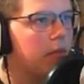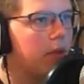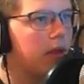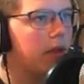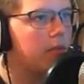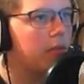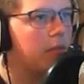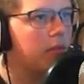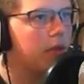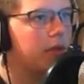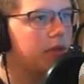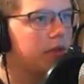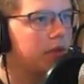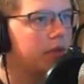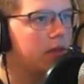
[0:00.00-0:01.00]
And
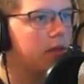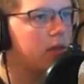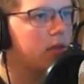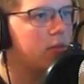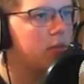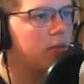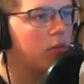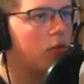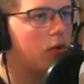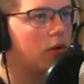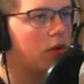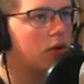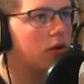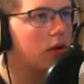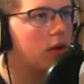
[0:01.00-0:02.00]
bam, the place is a little
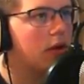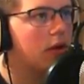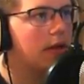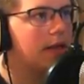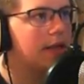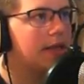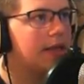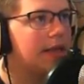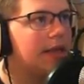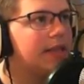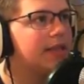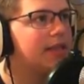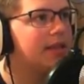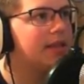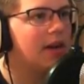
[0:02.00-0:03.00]
bit more
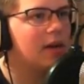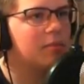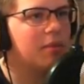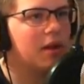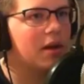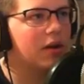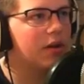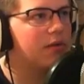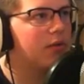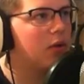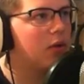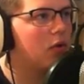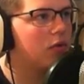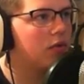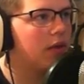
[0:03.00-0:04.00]
lit up.
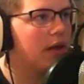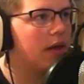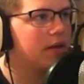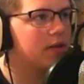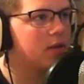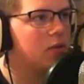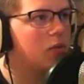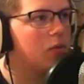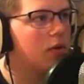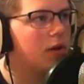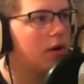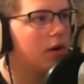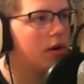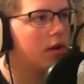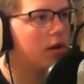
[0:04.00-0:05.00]
I don't even know if that
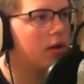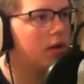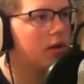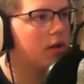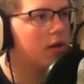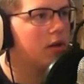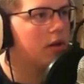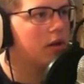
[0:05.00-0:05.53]
is a word.